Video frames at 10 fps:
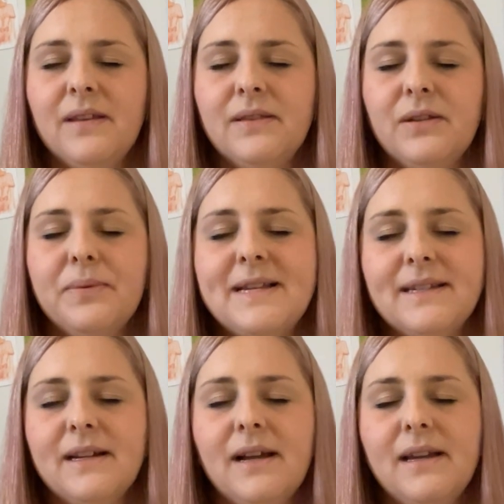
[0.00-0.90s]
The
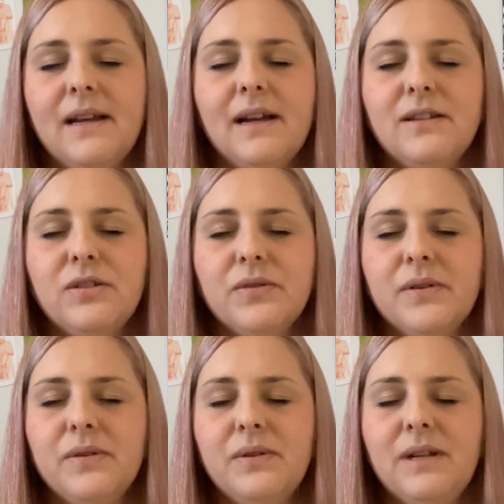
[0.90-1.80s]
reason I do
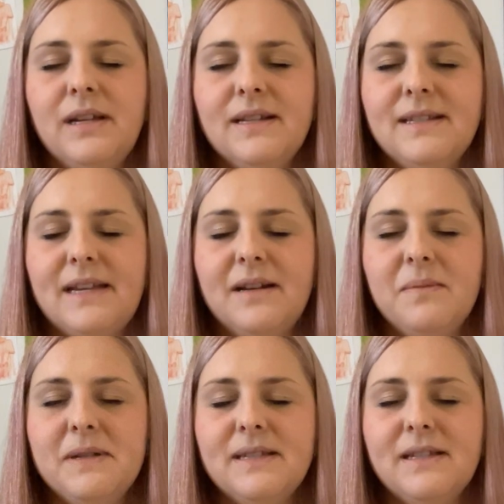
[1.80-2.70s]
it in a seated
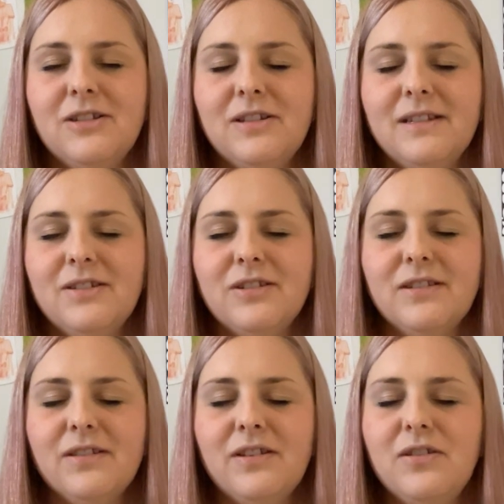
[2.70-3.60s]
position is just
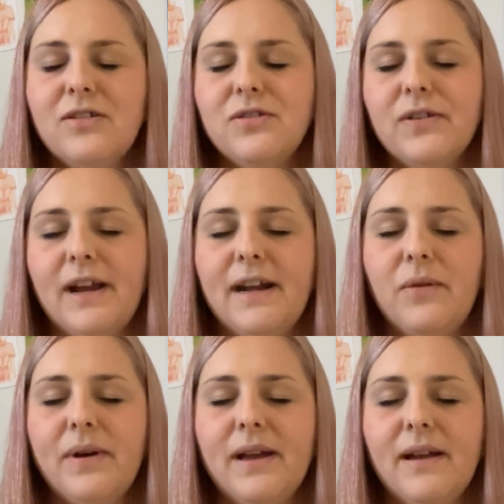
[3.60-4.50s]
so that you can do it
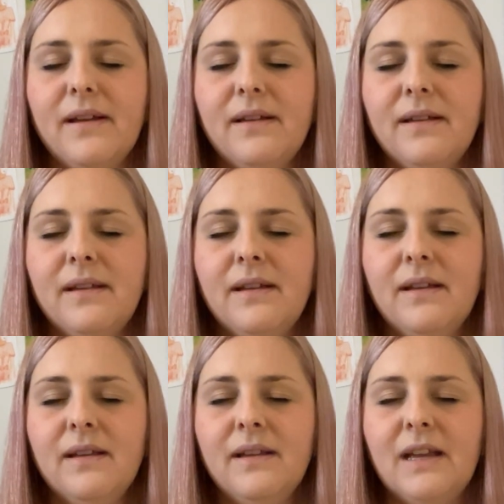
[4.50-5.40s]
anywhere,
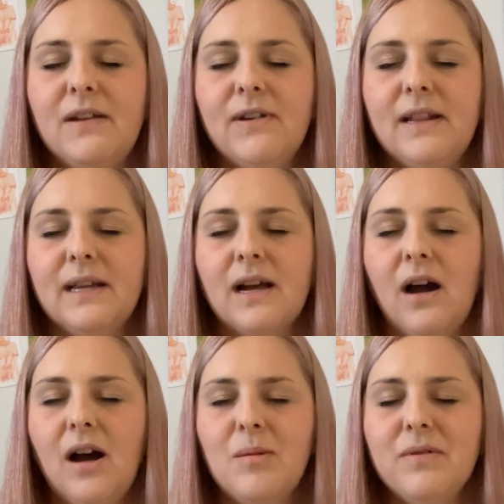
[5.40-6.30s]
even in the
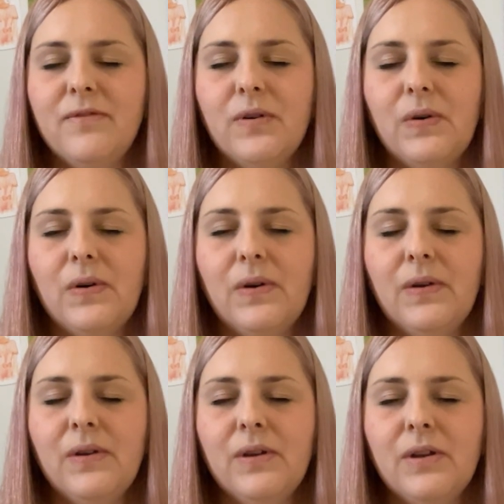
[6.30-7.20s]
car before
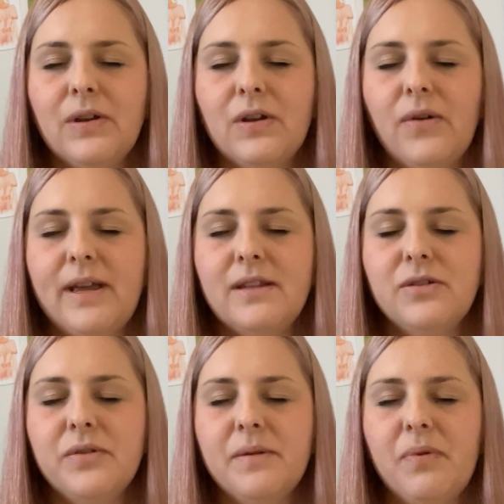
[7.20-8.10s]
going
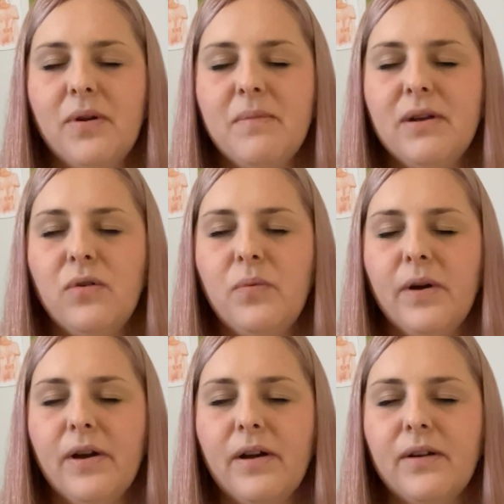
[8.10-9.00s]
into an appointment or
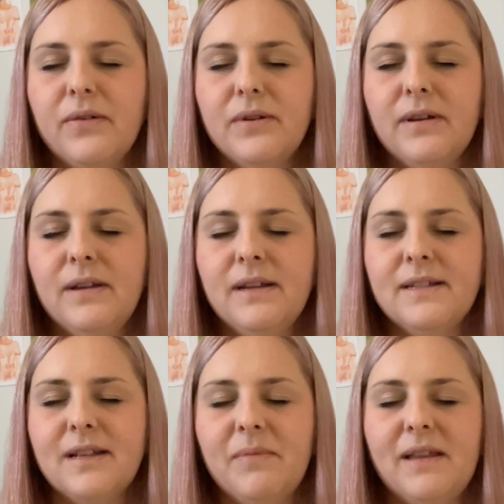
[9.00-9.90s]
work,
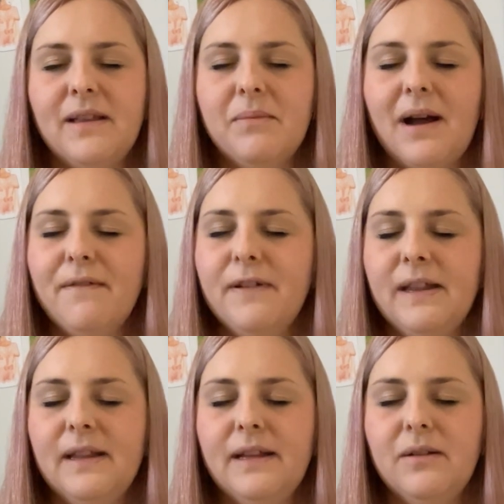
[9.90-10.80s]
something that might feel
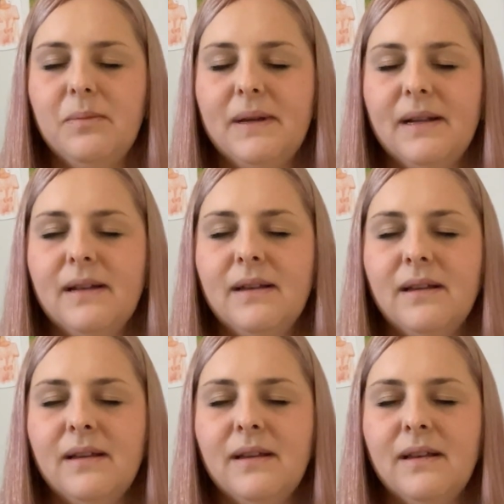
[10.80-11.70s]
a little bit
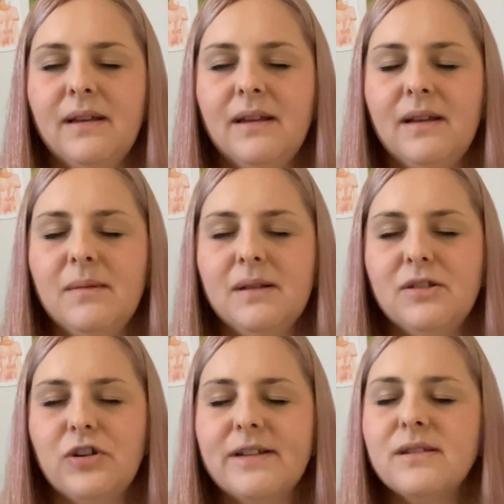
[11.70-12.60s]

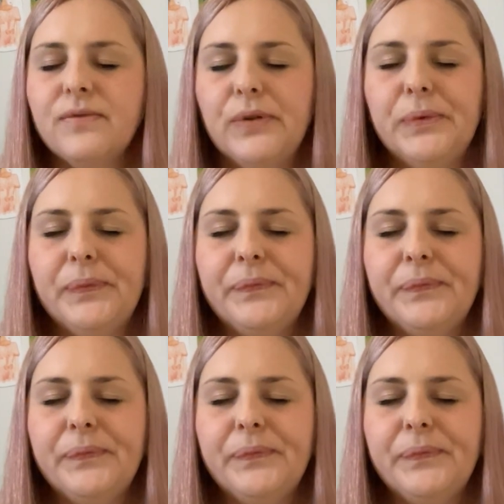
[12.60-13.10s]
stressful.